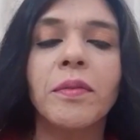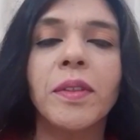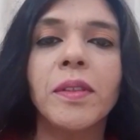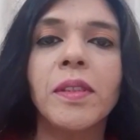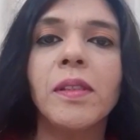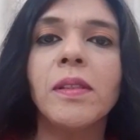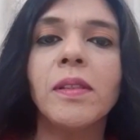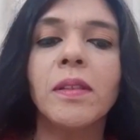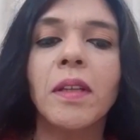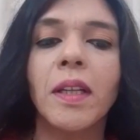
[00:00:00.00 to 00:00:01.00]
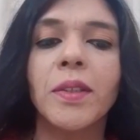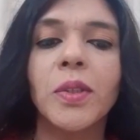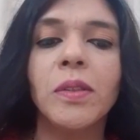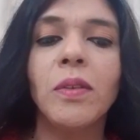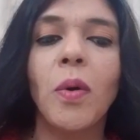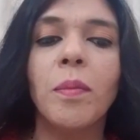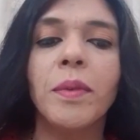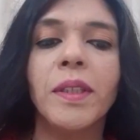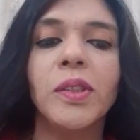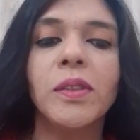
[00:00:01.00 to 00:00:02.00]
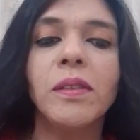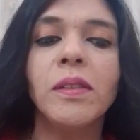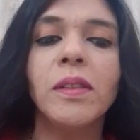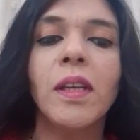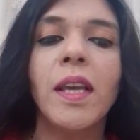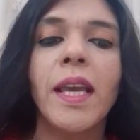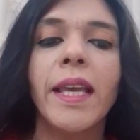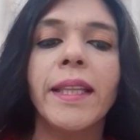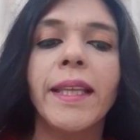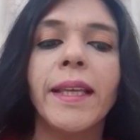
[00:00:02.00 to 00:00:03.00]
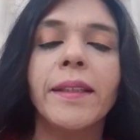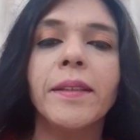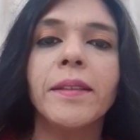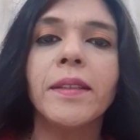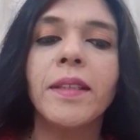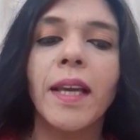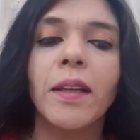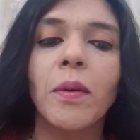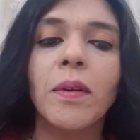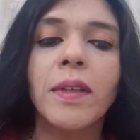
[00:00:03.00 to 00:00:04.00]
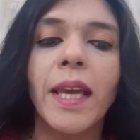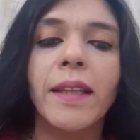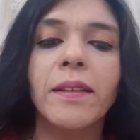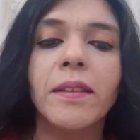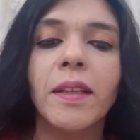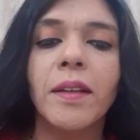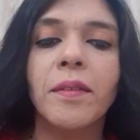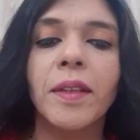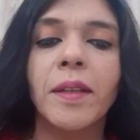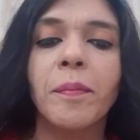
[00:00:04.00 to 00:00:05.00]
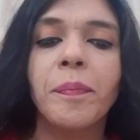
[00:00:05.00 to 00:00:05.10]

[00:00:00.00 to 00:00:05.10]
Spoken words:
First is the culture, operations, then the dialogue and the delivery.